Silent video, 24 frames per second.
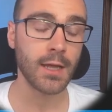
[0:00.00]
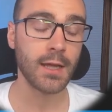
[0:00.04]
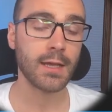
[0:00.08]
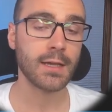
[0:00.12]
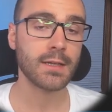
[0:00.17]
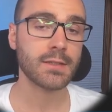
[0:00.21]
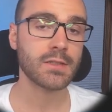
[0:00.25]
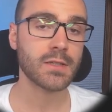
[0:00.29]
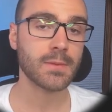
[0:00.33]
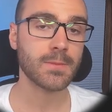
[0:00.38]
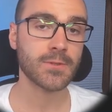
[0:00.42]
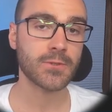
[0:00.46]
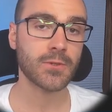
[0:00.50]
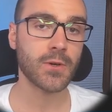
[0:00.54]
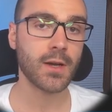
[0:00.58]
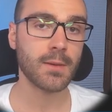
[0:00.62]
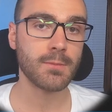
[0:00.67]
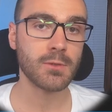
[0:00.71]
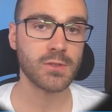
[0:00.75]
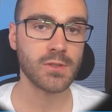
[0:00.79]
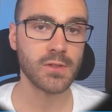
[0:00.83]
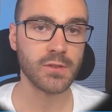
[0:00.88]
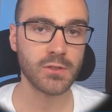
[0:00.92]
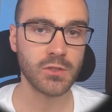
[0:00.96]
and
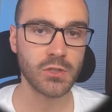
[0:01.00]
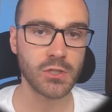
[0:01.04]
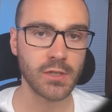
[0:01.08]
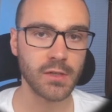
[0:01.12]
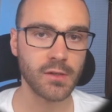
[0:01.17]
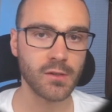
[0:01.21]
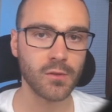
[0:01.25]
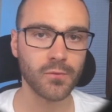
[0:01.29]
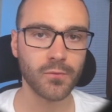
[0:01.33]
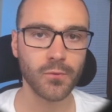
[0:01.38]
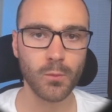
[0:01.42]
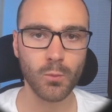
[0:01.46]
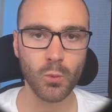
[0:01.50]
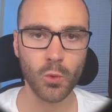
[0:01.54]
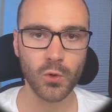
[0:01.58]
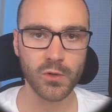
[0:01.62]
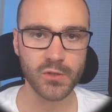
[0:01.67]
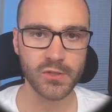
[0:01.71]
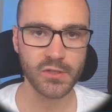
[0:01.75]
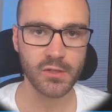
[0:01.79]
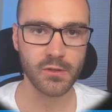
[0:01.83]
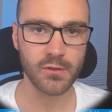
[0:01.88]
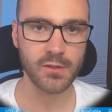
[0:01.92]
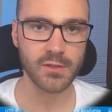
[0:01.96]
subscribing to the channel for more
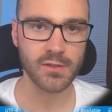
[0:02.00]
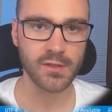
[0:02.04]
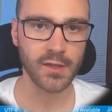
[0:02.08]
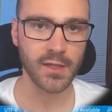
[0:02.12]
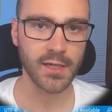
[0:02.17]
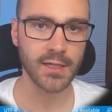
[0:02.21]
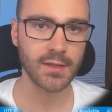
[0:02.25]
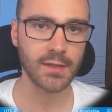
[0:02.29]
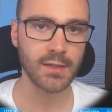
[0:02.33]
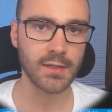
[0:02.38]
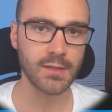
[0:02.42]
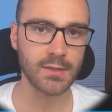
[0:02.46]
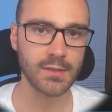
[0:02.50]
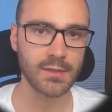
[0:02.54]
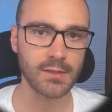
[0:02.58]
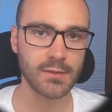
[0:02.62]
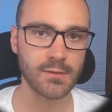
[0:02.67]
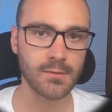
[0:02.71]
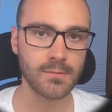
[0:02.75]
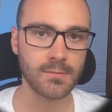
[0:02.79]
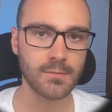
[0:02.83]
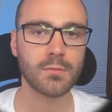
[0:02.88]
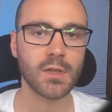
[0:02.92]
series like this.